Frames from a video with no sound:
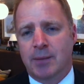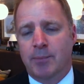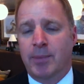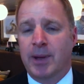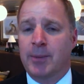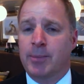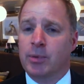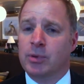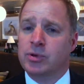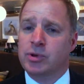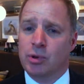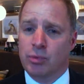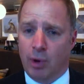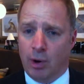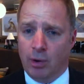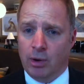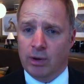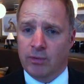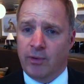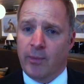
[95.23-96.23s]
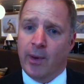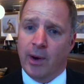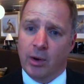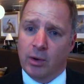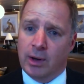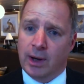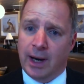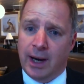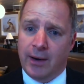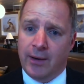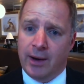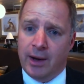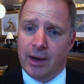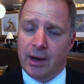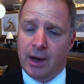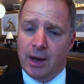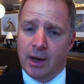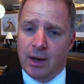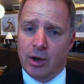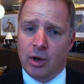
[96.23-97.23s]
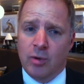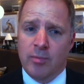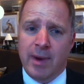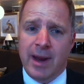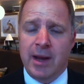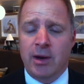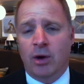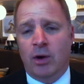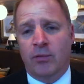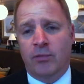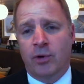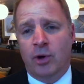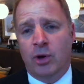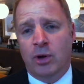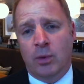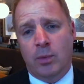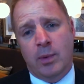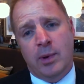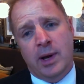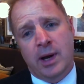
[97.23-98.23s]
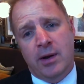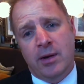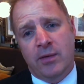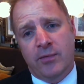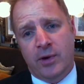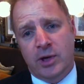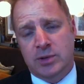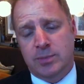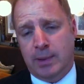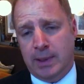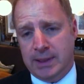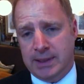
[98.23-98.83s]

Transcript: people to Roke from the local area who may not have known that we were here in the first